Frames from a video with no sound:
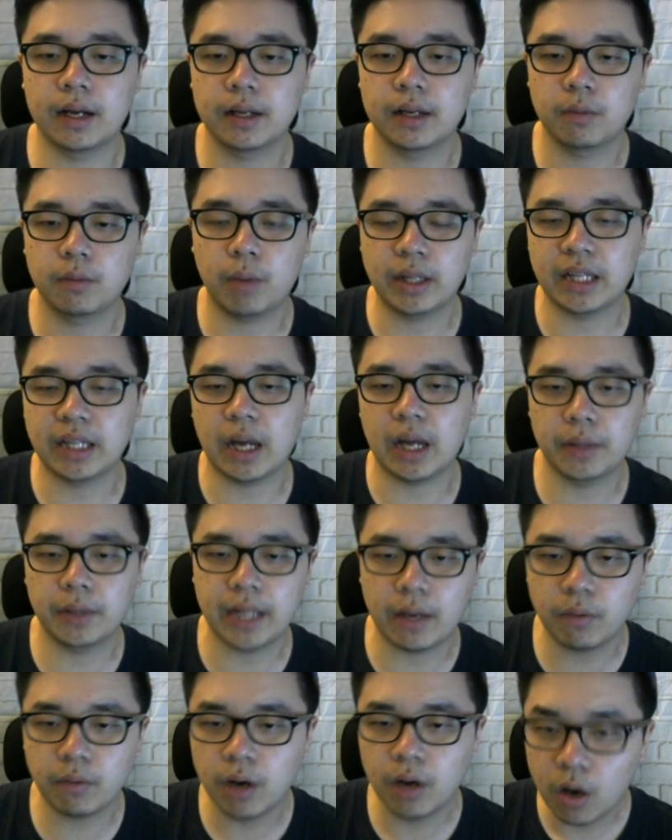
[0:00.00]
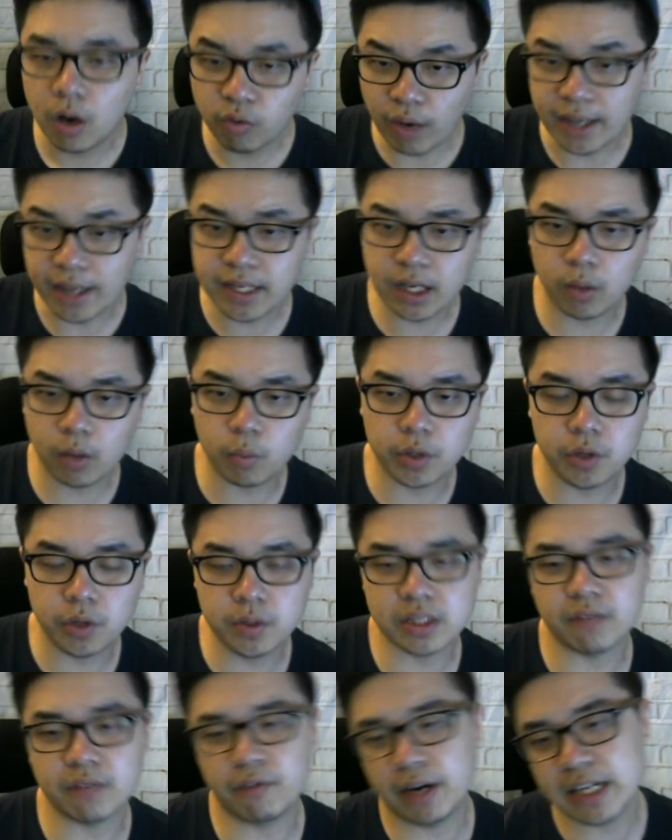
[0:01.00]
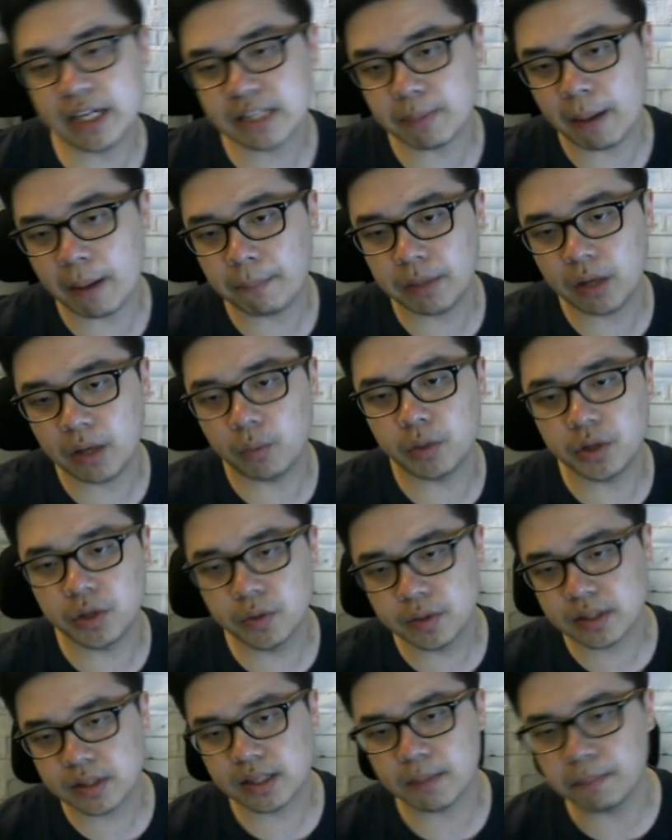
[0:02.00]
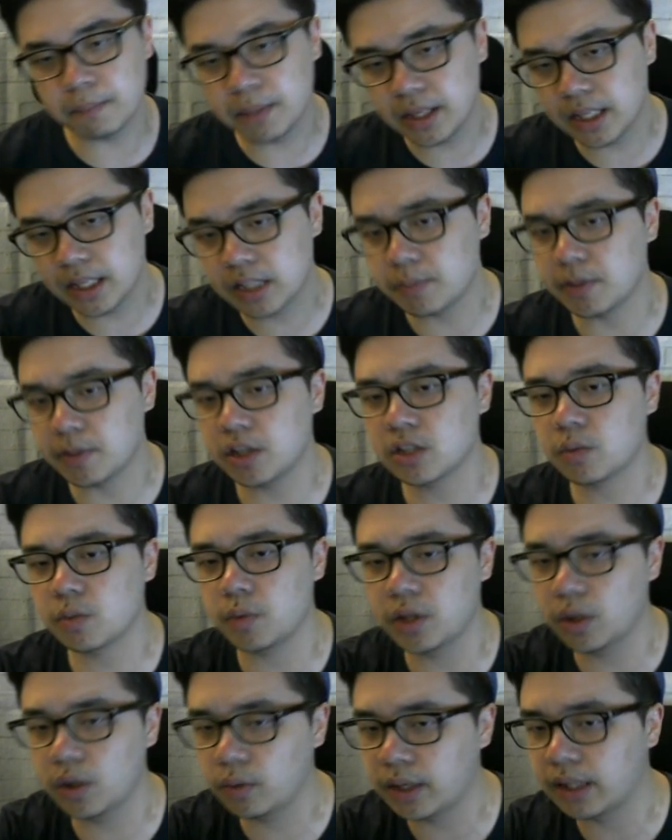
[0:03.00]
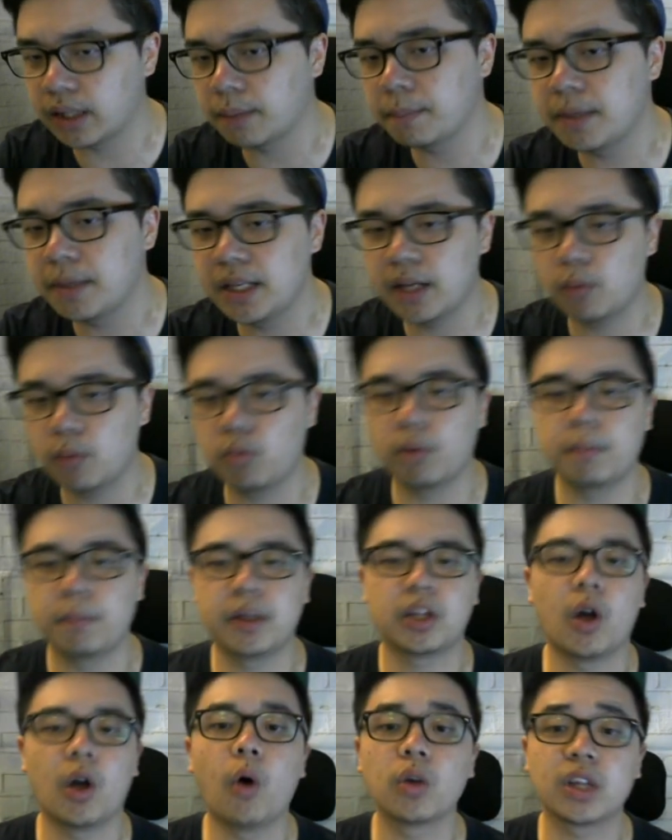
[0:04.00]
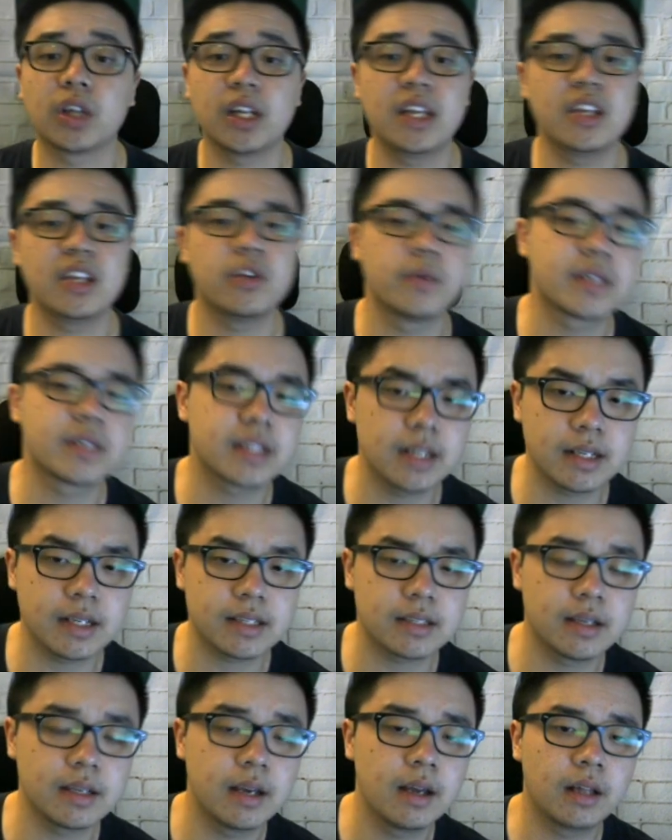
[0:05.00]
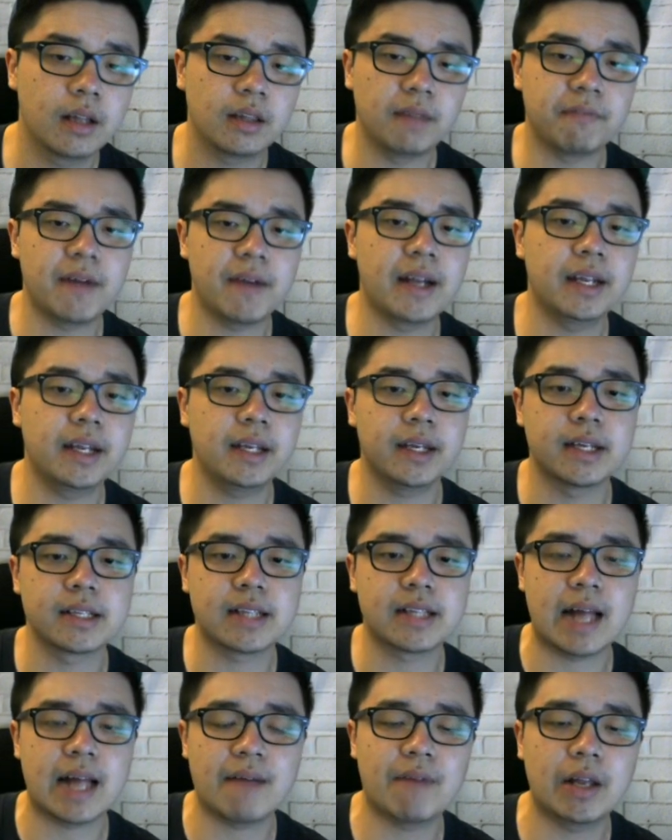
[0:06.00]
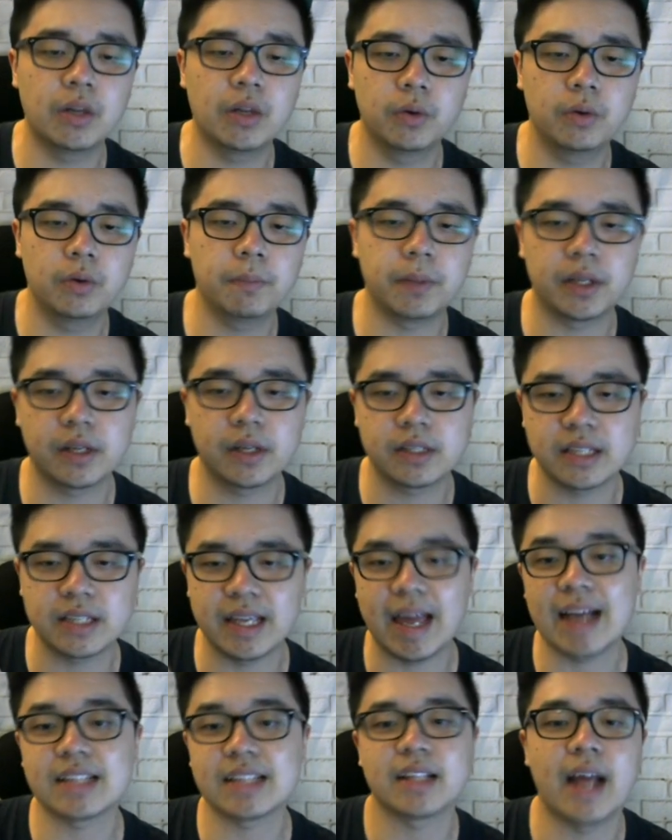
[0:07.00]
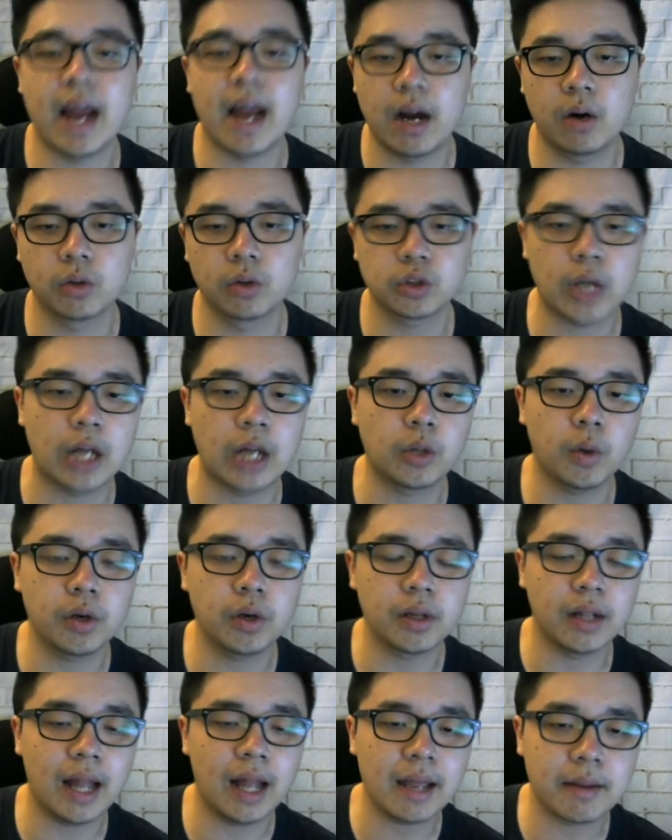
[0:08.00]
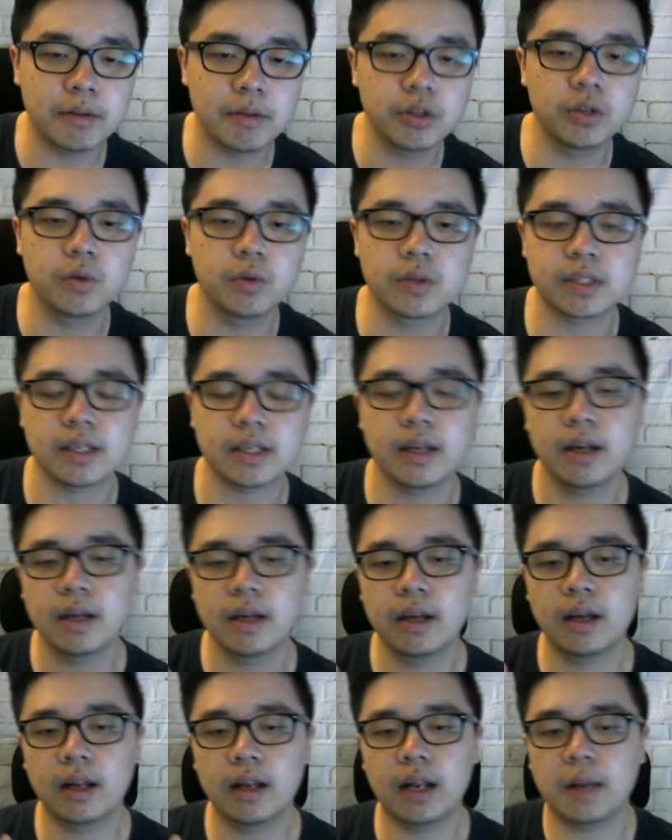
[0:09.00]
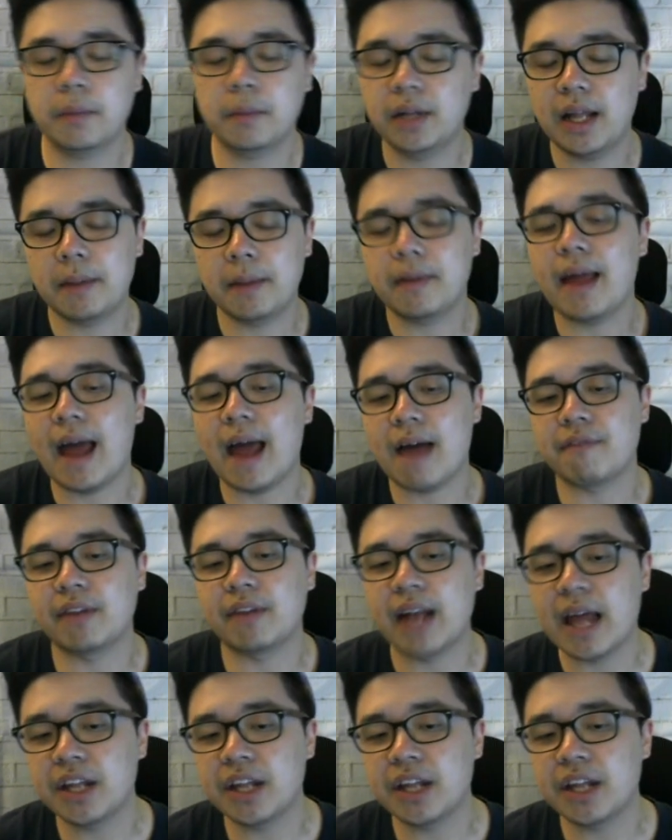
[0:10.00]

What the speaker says: 1 tower down. Right here, we use a very smart play. We use the minions because we know that the minion would be totally useless defending his Lava Loon because he has the arrow. So I don't want to let him use, let me have 90